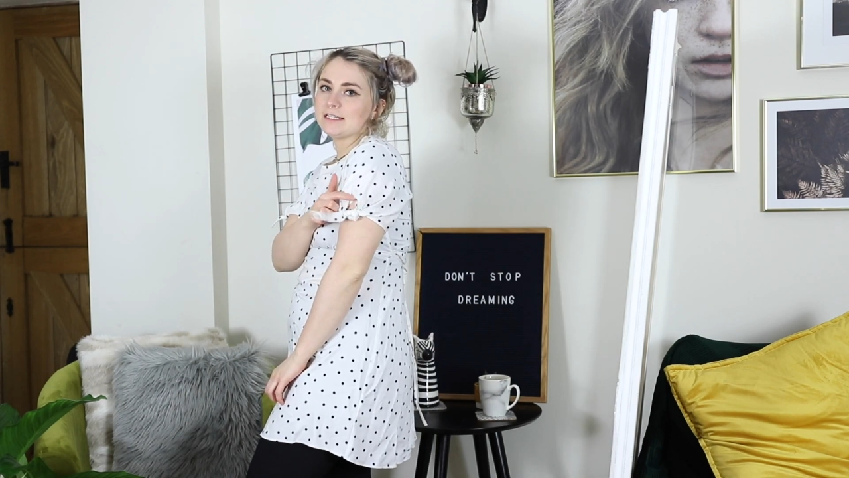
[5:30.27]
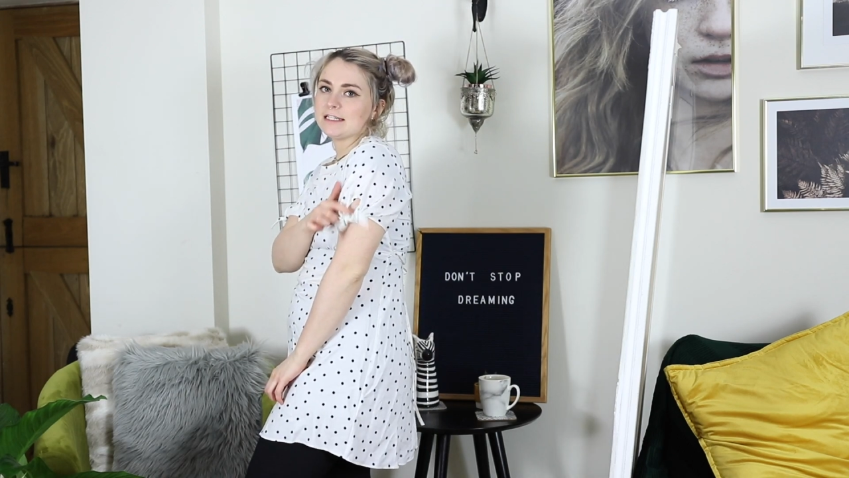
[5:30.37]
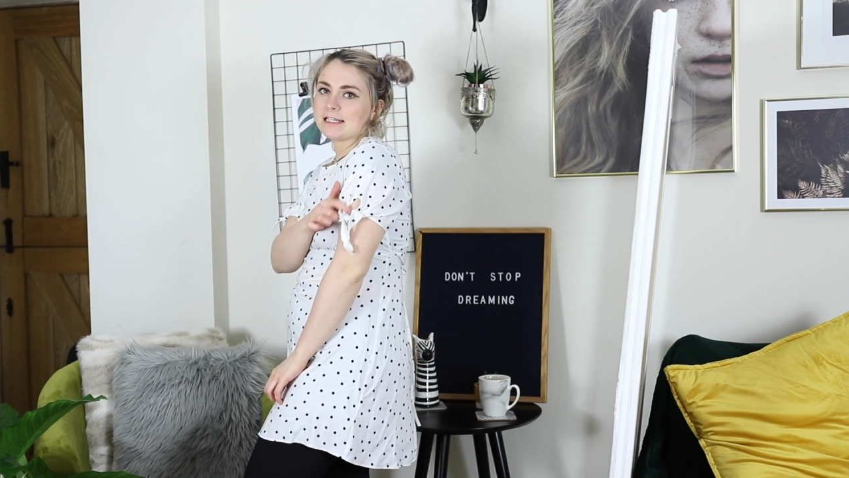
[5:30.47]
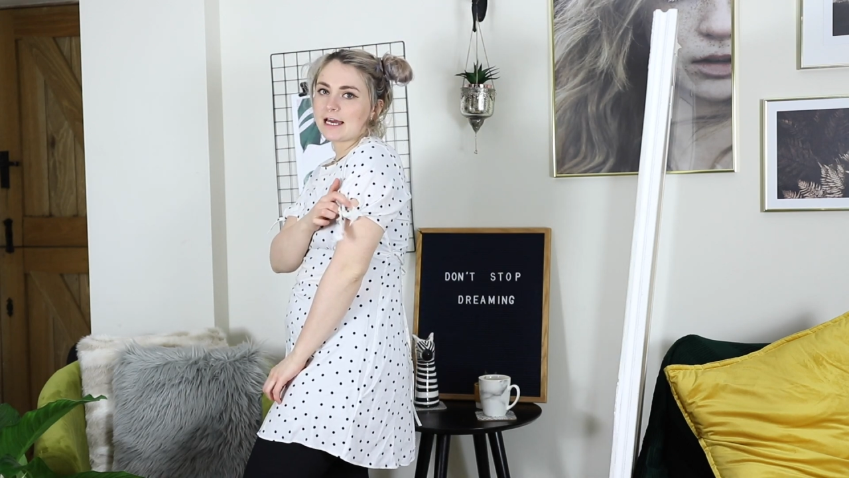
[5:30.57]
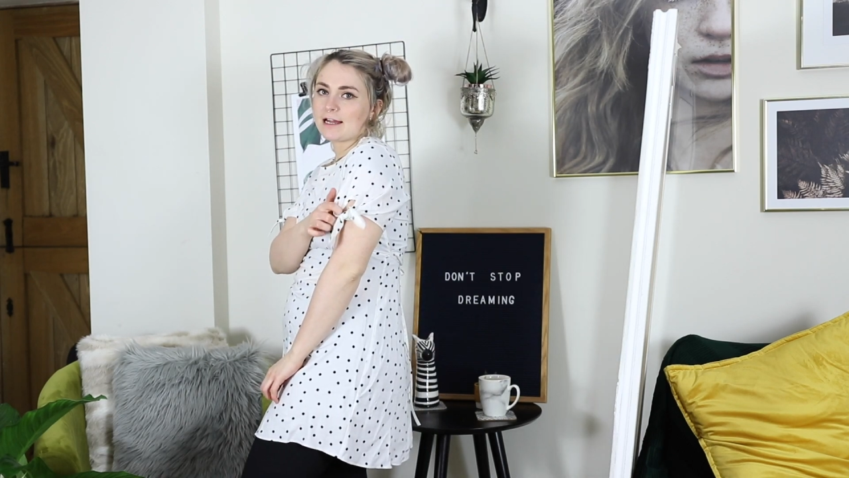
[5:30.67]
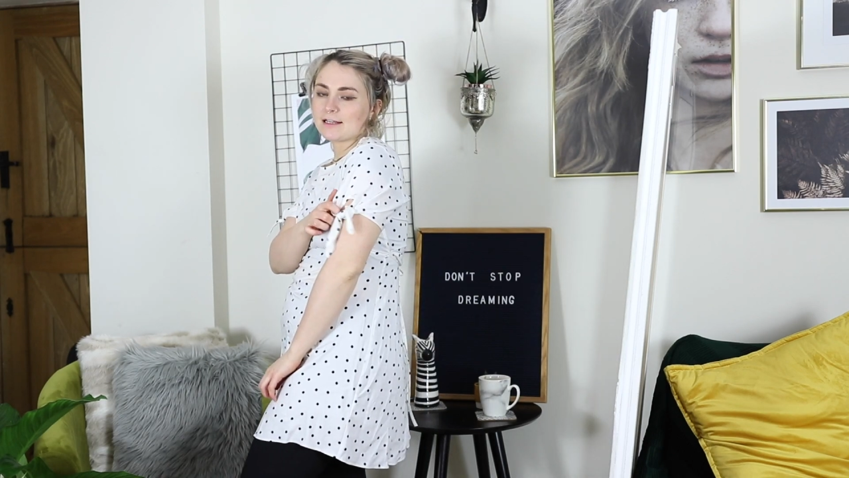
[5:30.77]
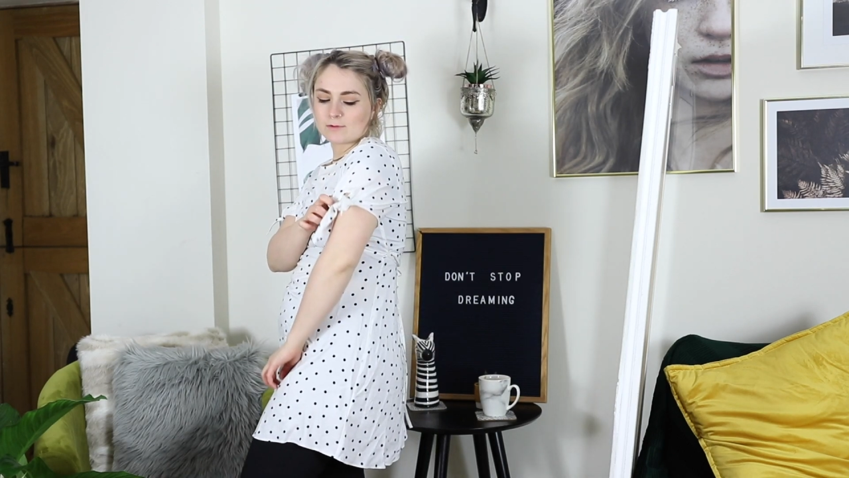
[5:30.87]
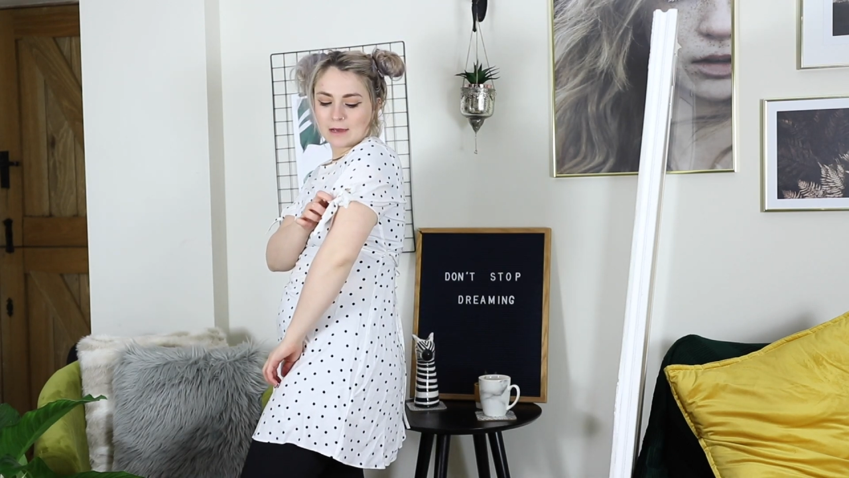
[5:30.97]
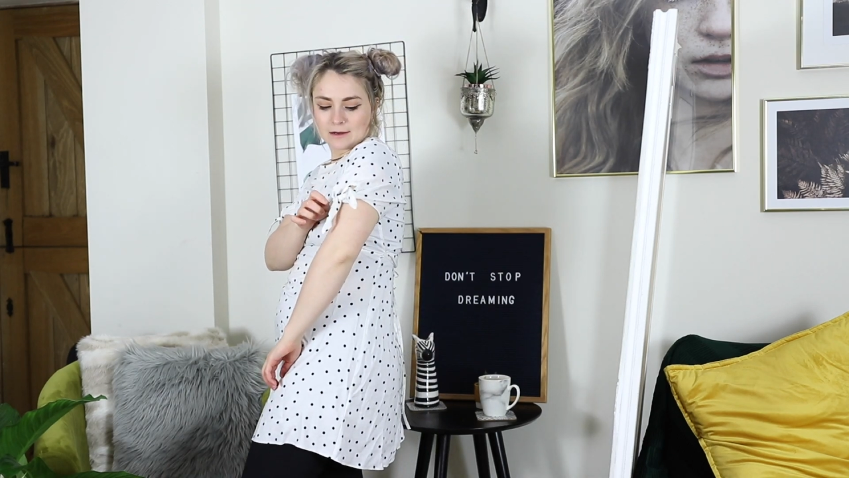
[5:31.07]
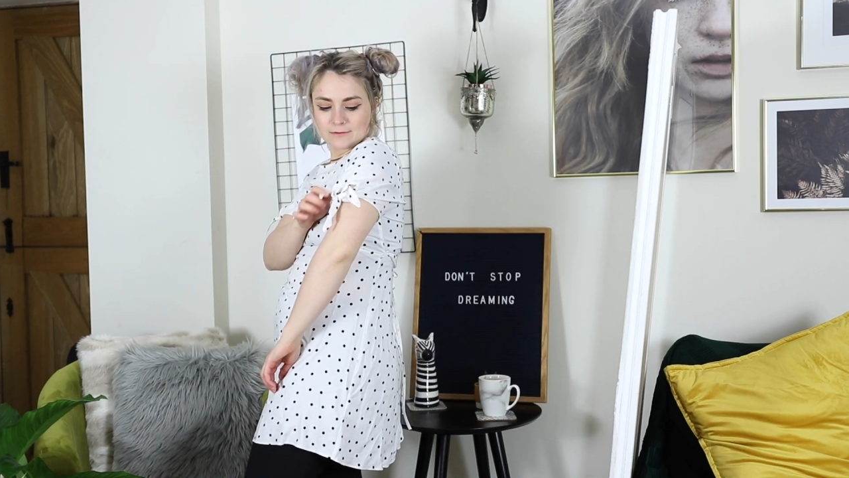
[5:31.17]
detail as
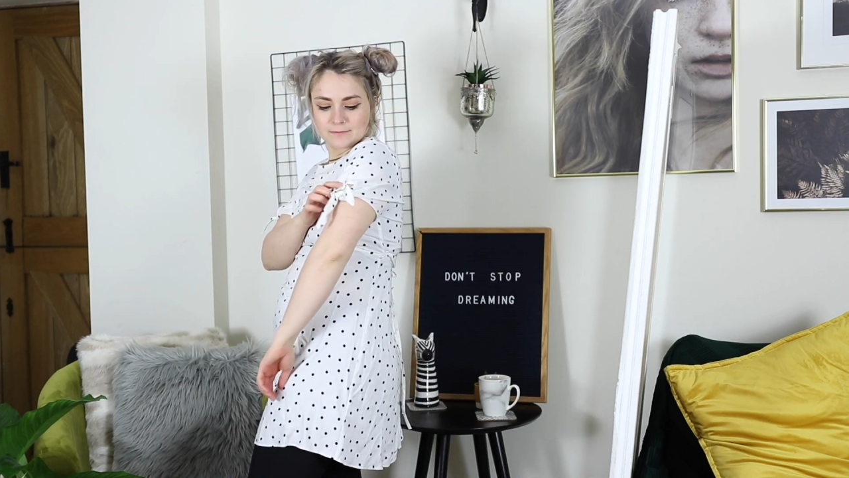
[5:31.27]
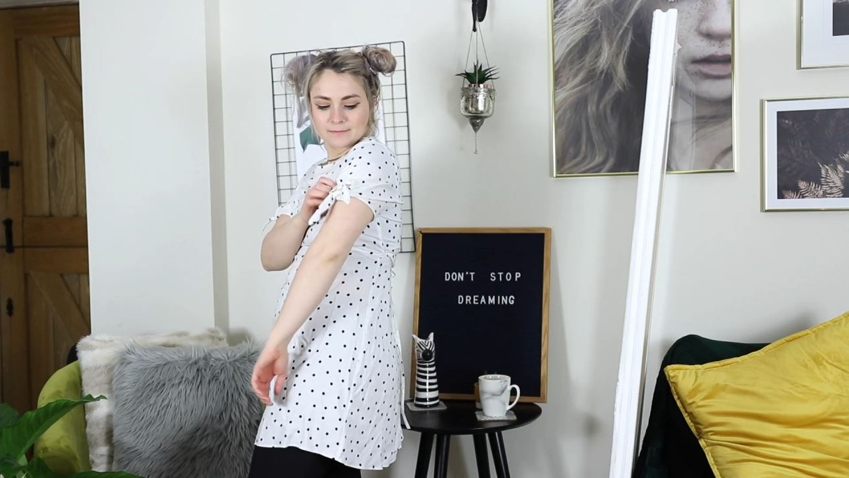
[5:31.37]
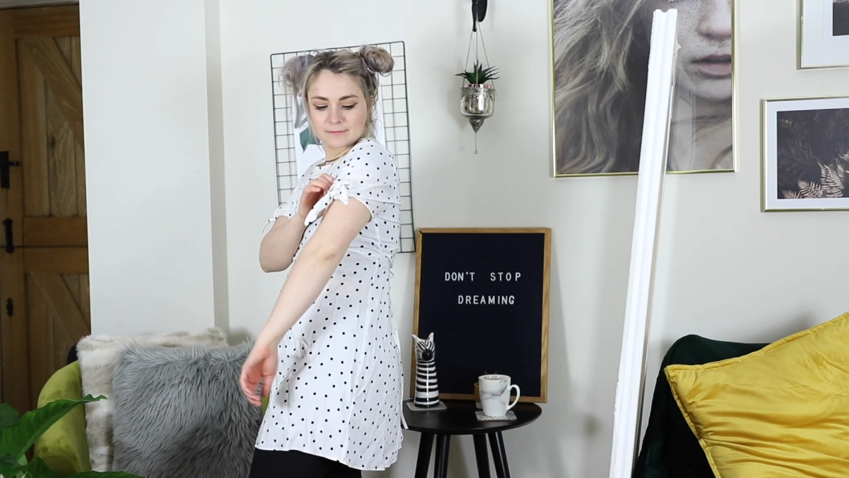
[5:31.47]
well.